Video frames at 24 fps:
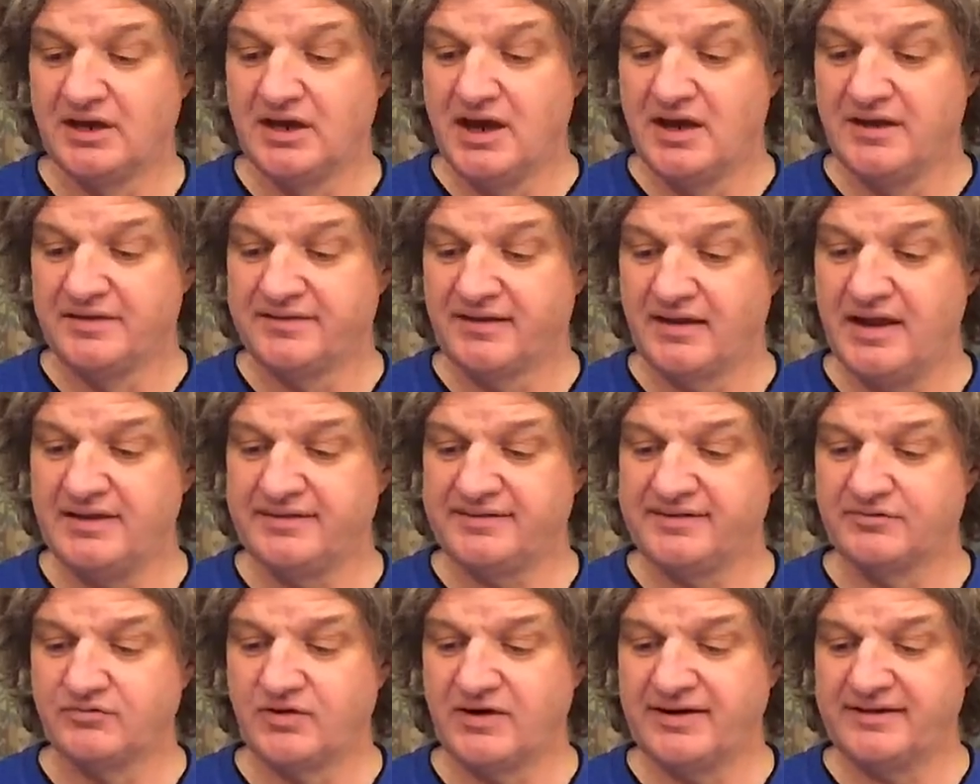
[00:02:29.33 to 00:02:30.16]
So here's a
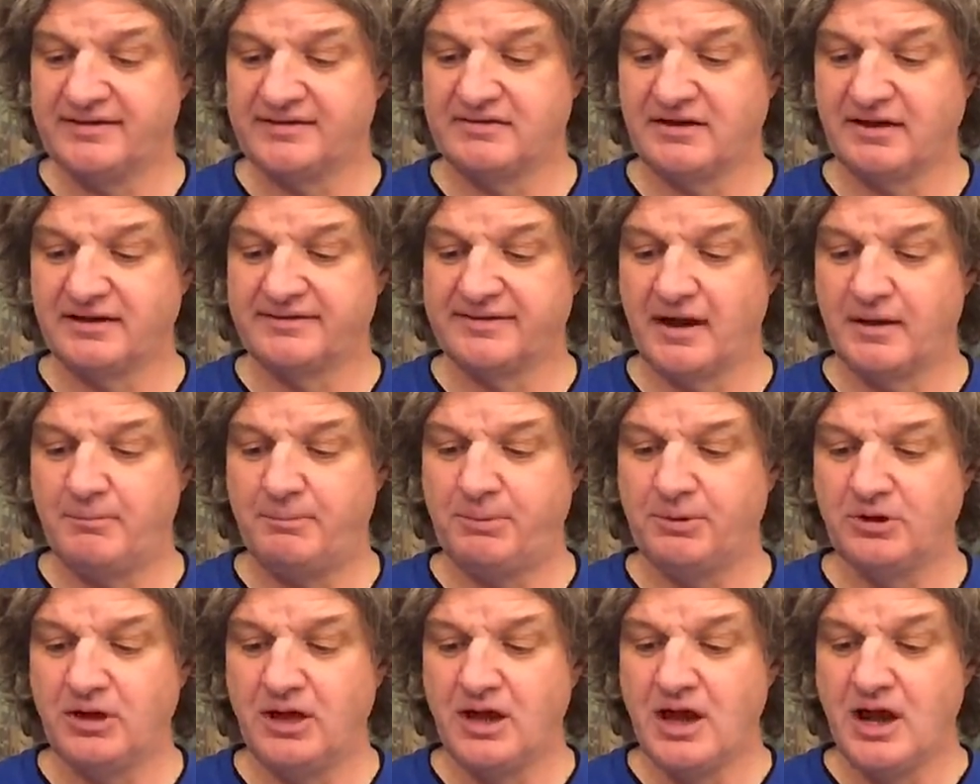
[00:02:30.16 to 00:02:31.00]
recent
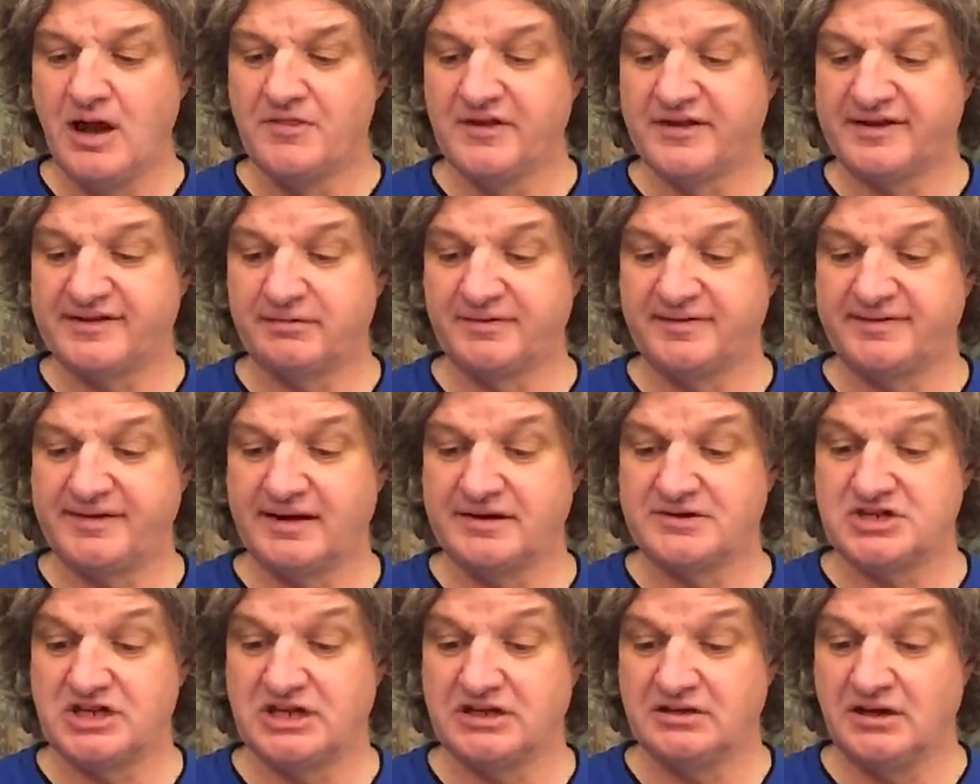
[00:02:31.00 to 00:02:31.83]
example. This was
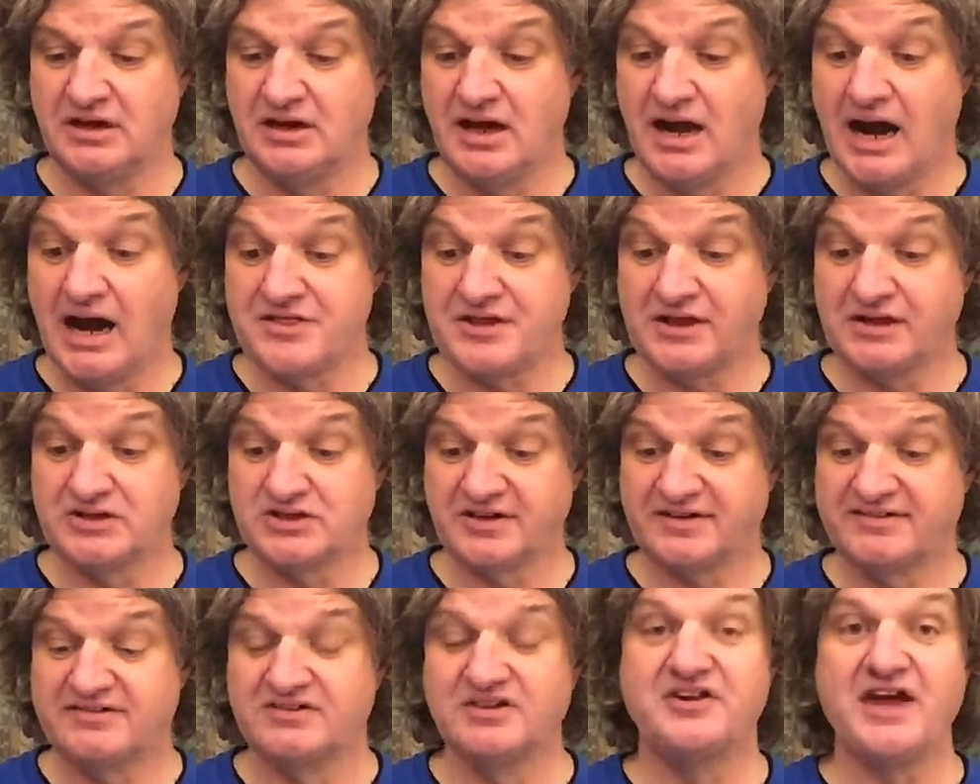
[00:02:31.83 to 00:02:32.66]
sent in, I think,
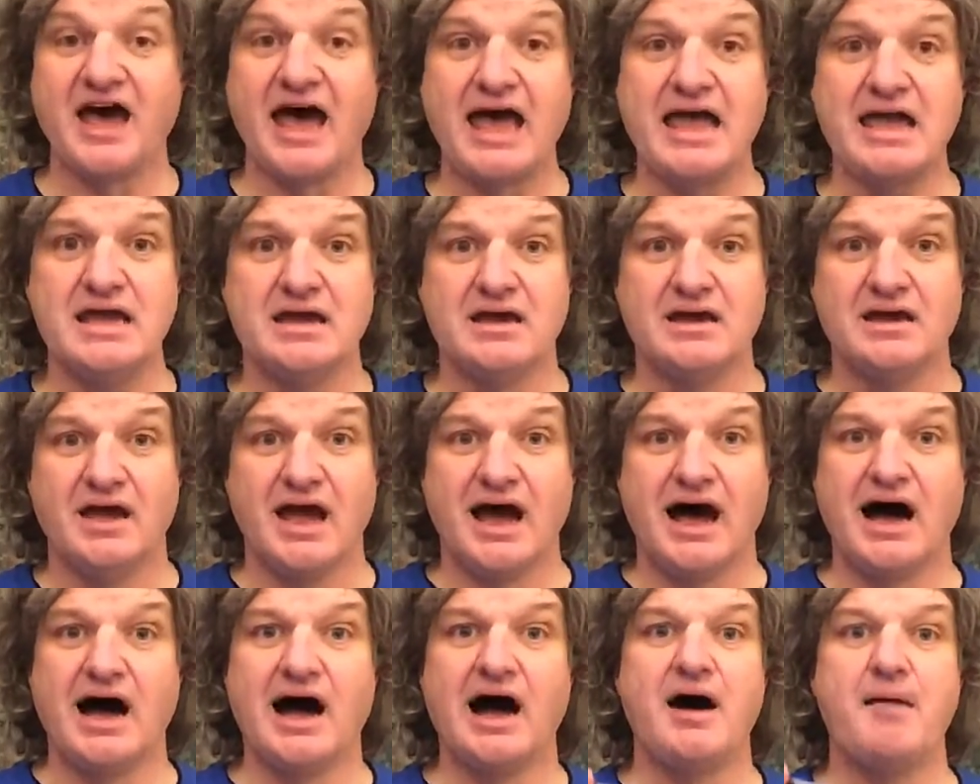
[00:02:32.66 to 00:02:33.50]
just today
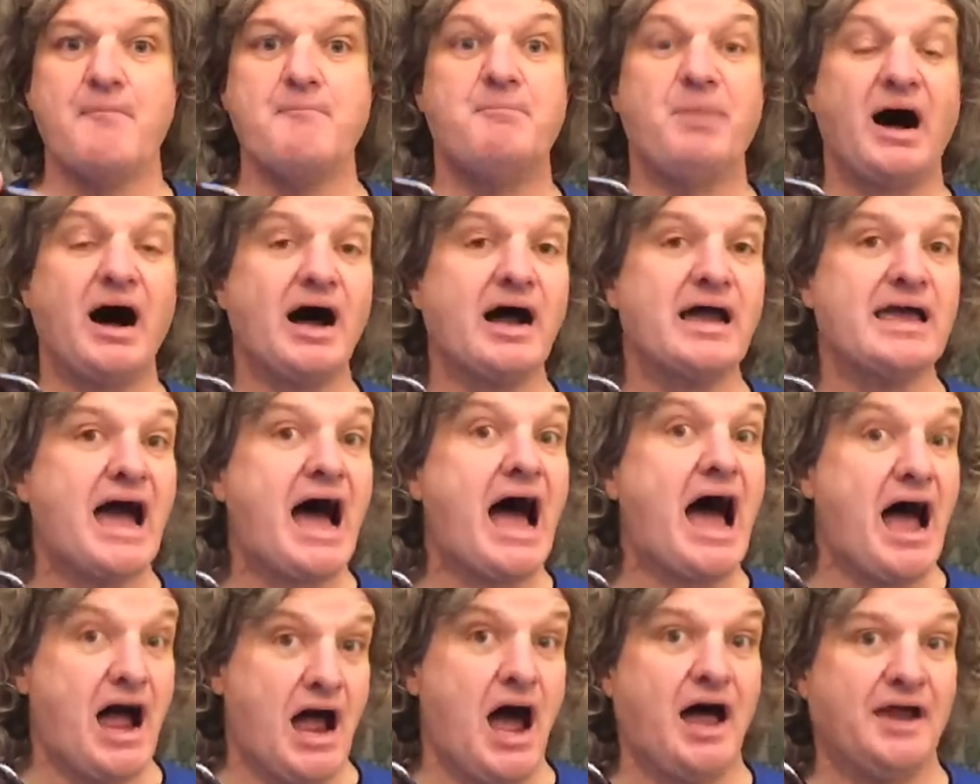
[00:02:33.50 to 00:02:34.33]
by
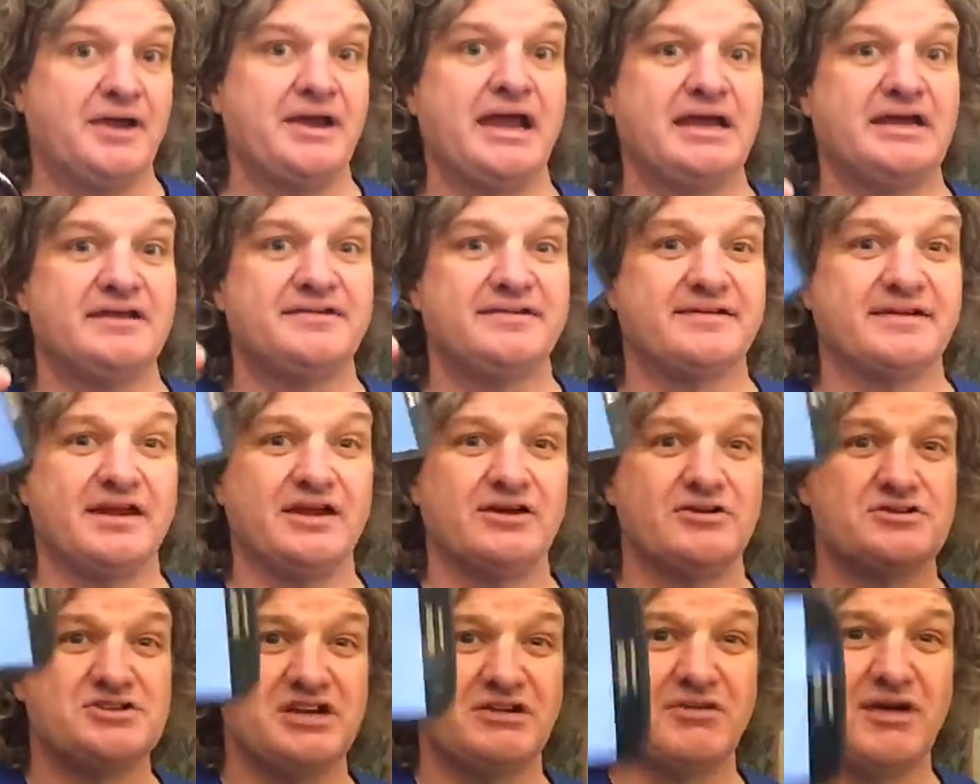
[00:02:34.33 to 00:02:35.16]
our Naked
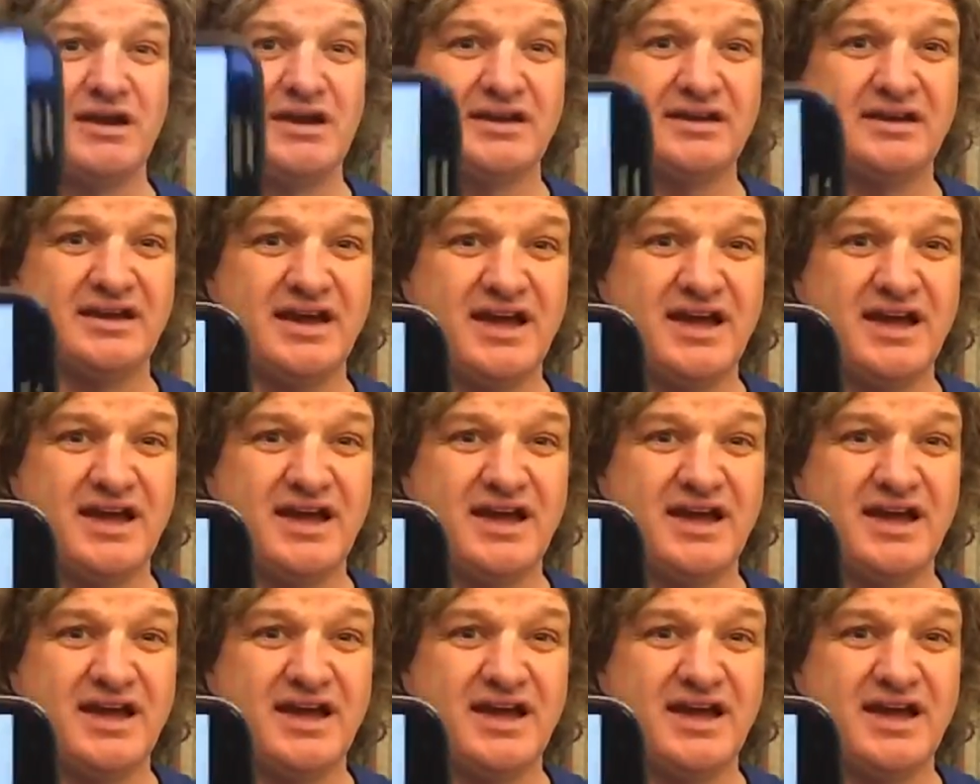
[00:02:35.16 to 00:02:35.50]
Security reader.